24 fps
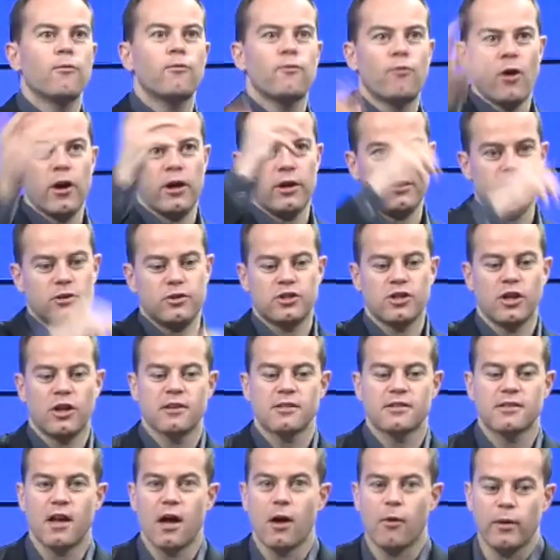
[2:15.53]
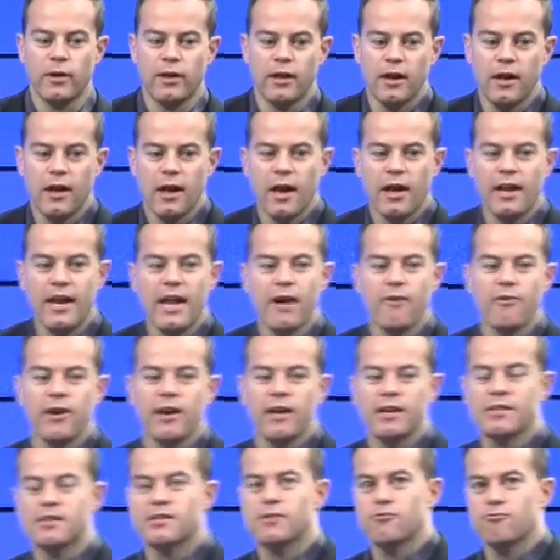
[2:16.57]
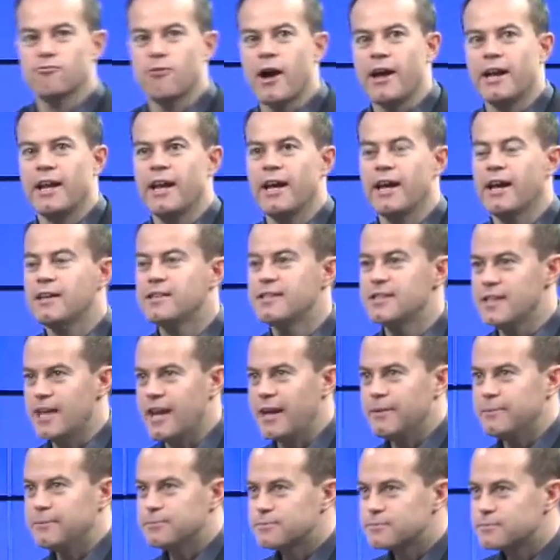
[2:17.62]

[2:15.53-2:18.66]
Very good, Charles Darwin. And here he is, right here today.